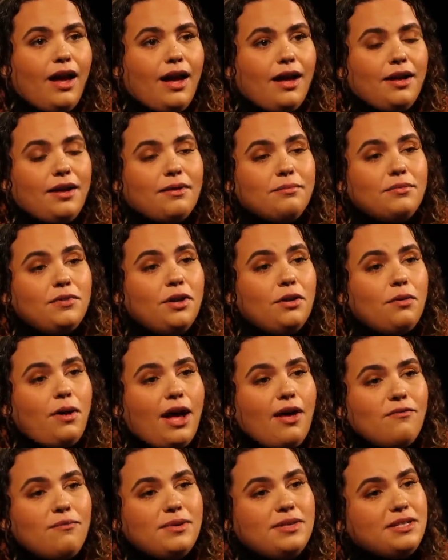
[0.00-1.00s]
No,
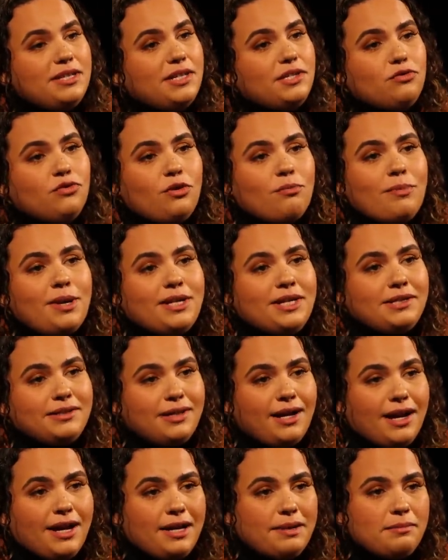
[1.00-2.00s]
I've been to Israel many
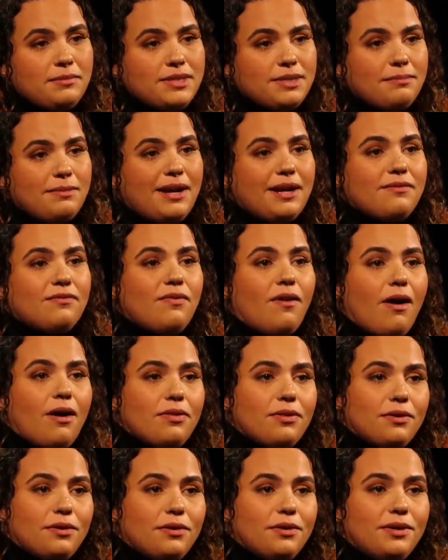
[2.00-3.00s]
times. My
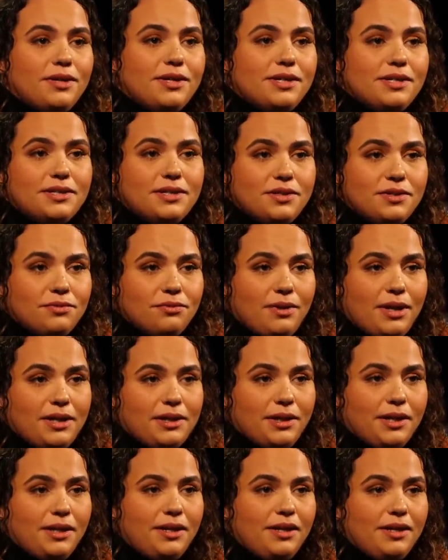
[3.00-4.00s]
father, he's
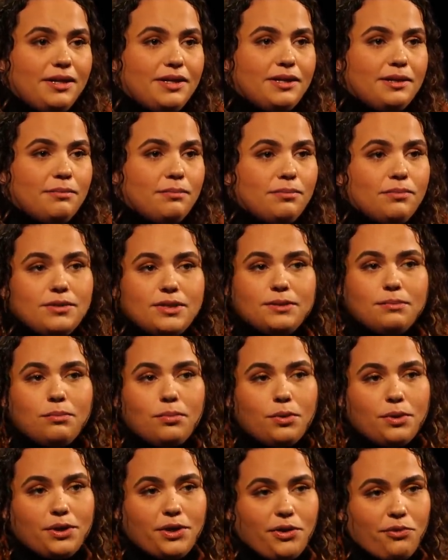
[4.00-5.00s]
Israeli. He was
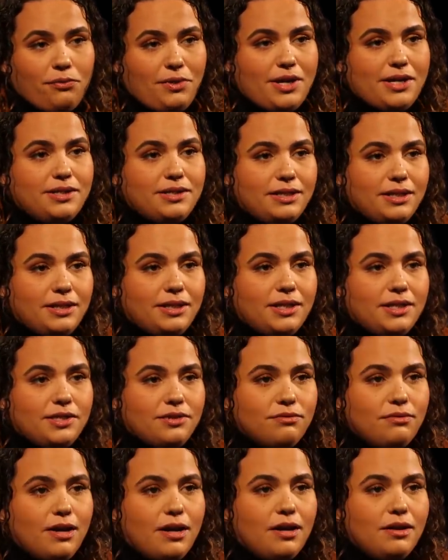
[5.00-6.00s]
born and raised in
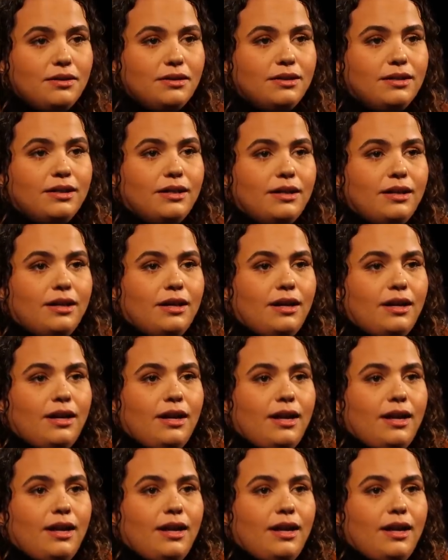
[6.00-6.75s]
Israel. Mm.